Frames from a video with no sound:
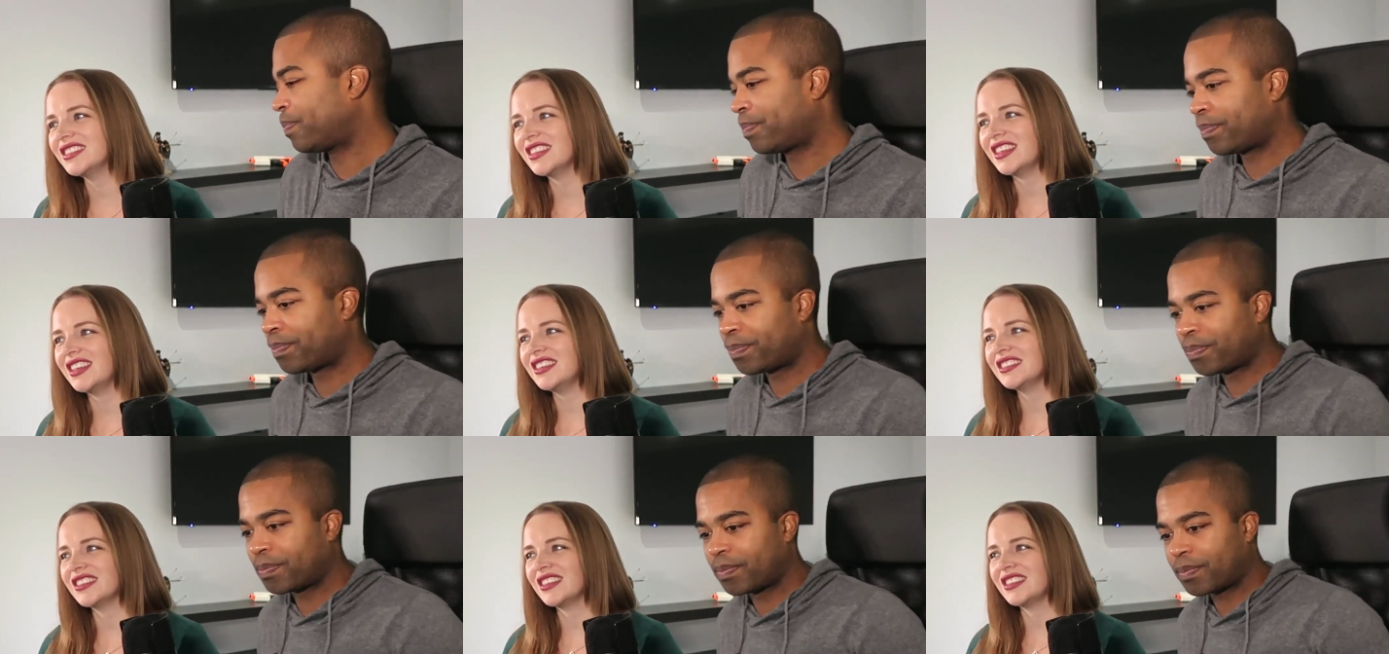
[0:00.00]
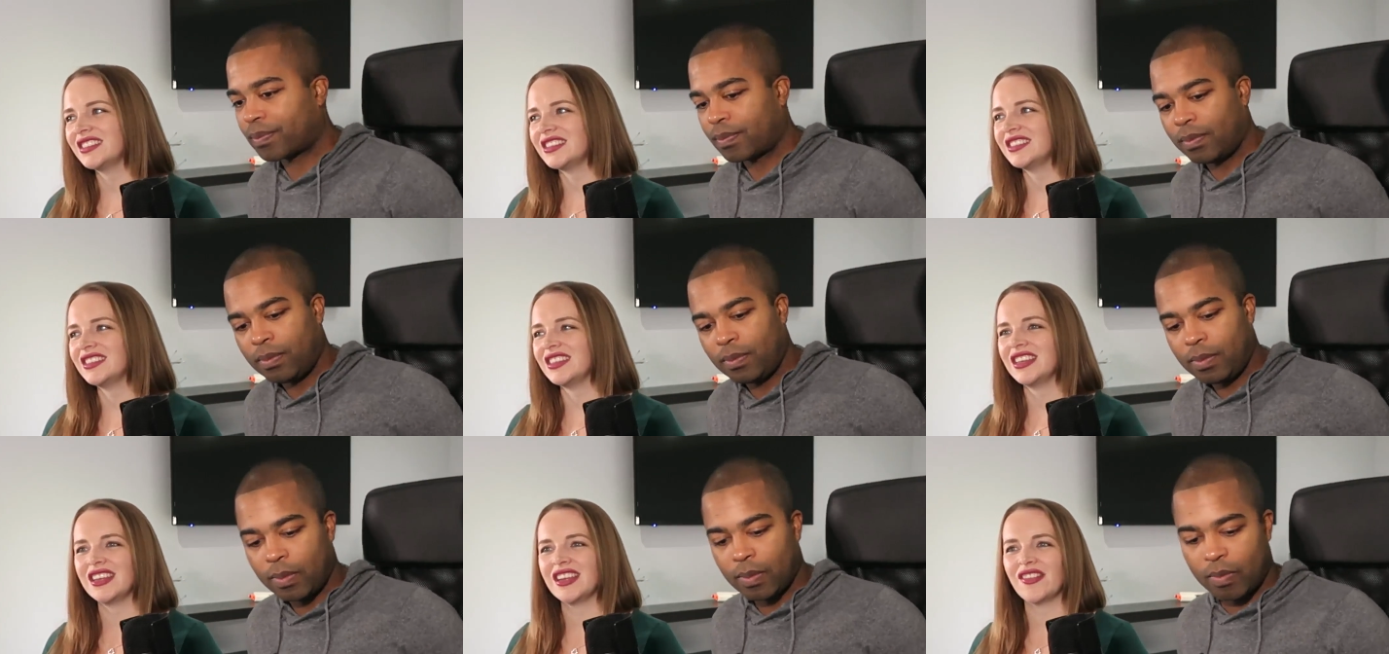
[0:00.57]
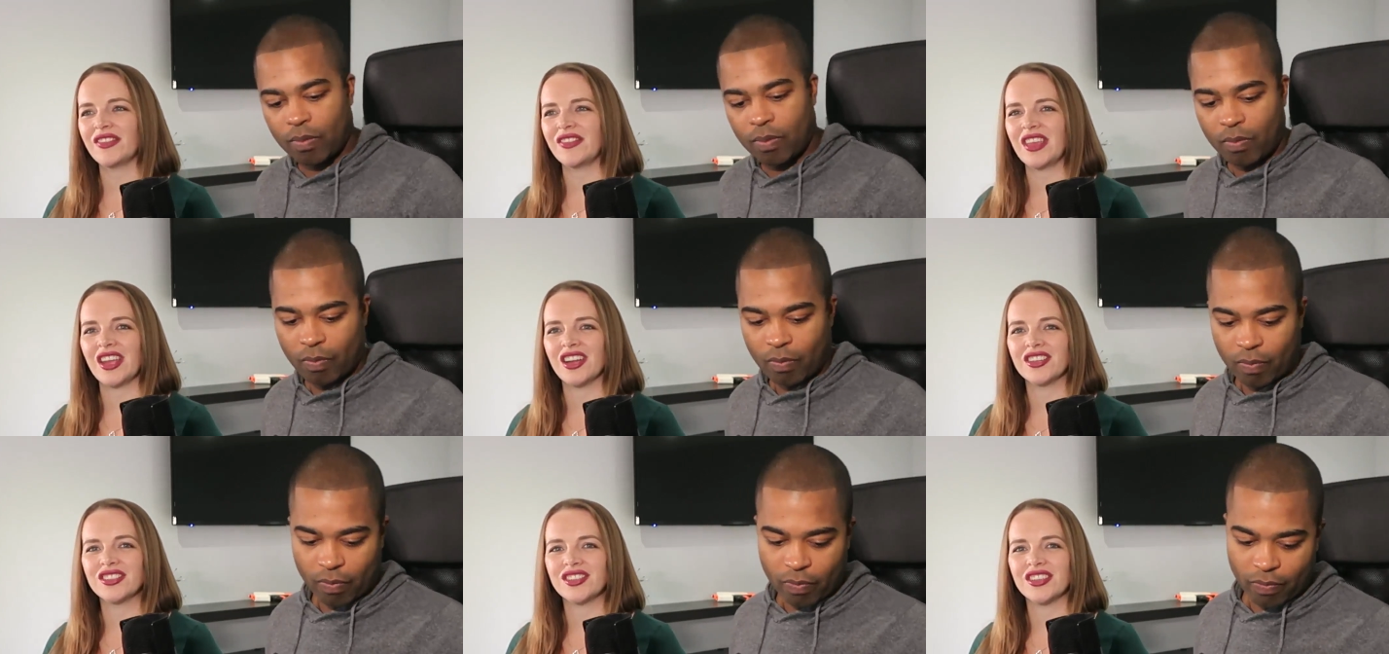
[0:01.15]
Speaker 1: he's he's a decent enough
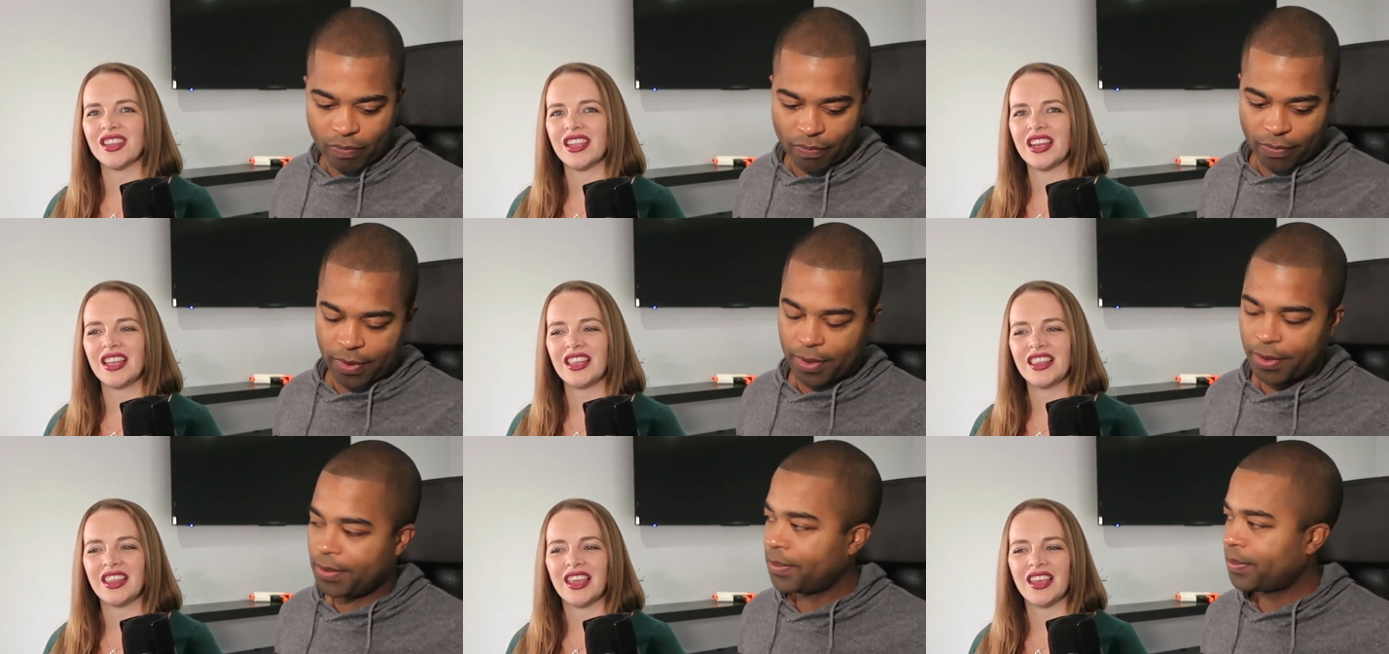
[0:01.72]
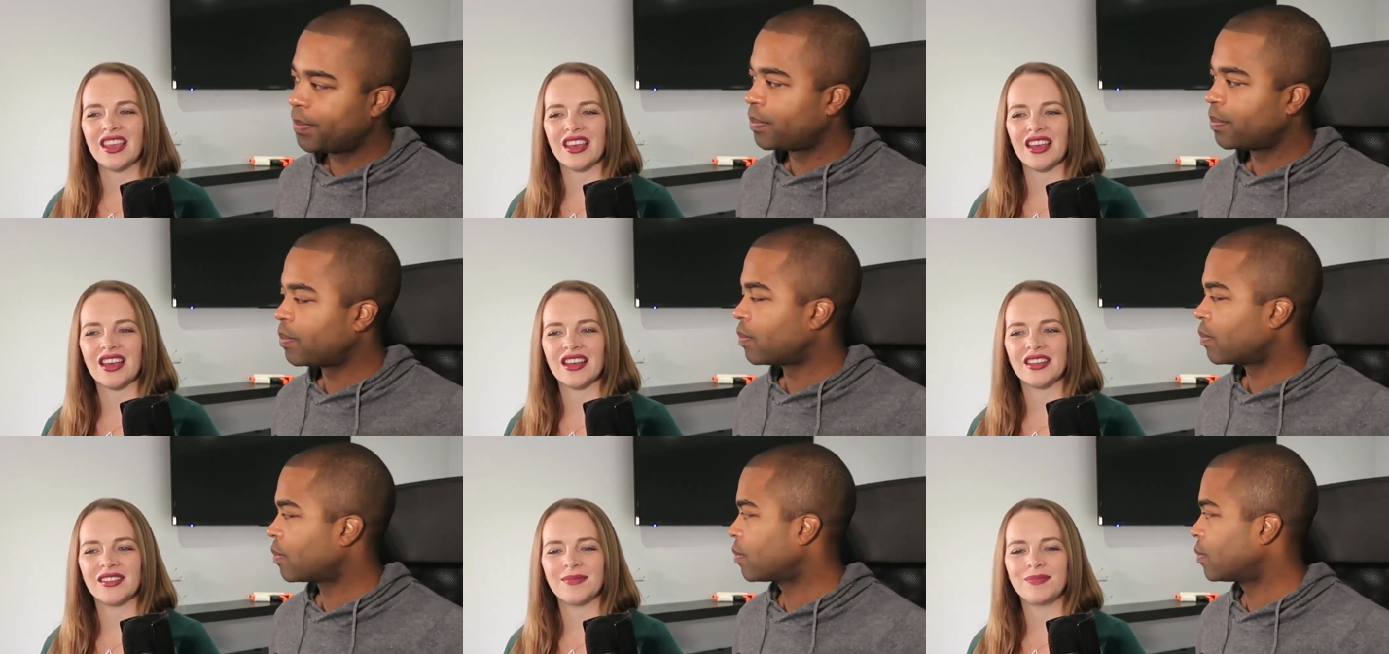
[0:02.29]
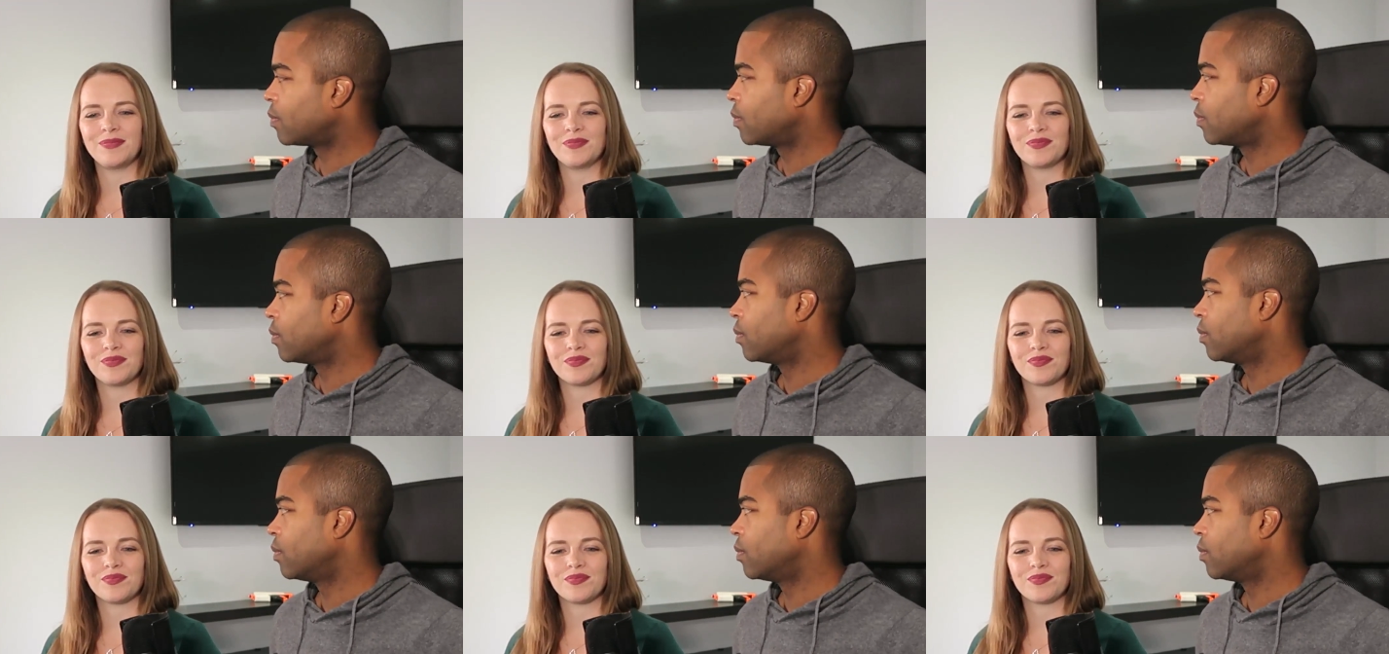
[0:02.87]
character that he like um,